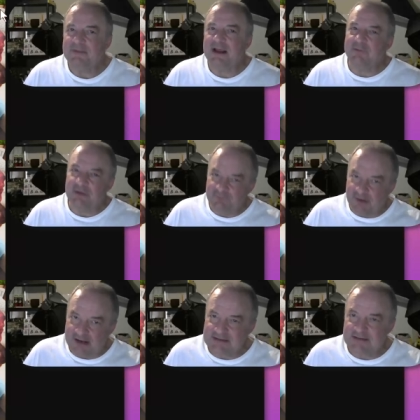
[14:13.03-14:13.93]
of
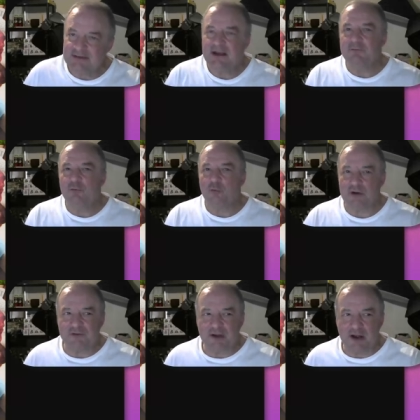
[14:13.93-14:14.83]
advice, of a
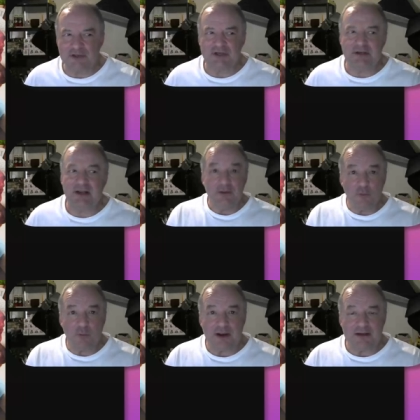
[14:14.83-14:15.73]
word of caution.
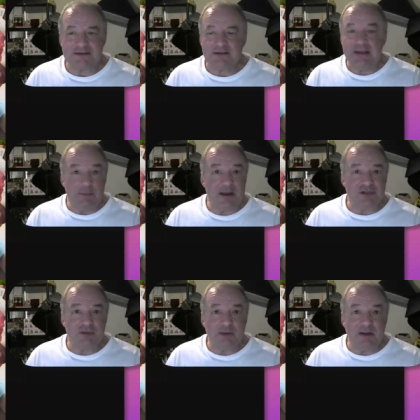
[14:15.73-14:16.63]
Otherwise, eBay
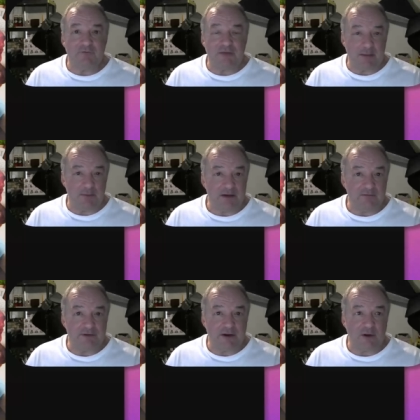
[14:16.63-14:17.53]
should be a family
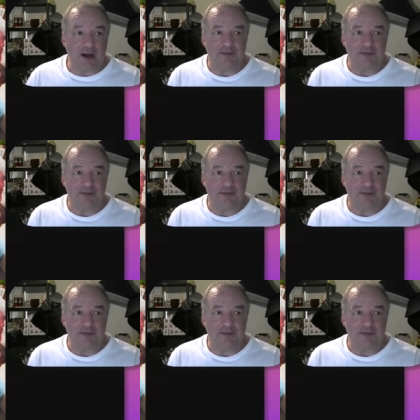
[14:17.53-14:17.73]
affair.